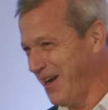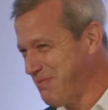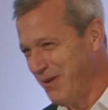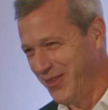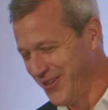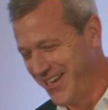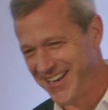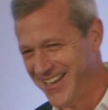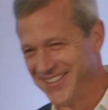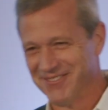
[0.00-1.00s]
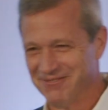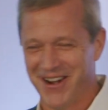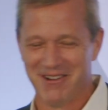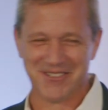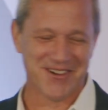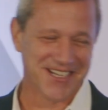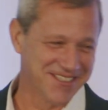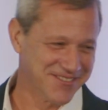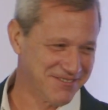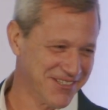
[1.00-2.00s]
lady on the railroad tracks.
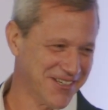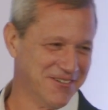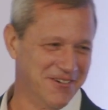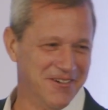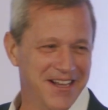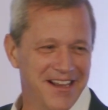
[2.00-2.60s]
That was really cool.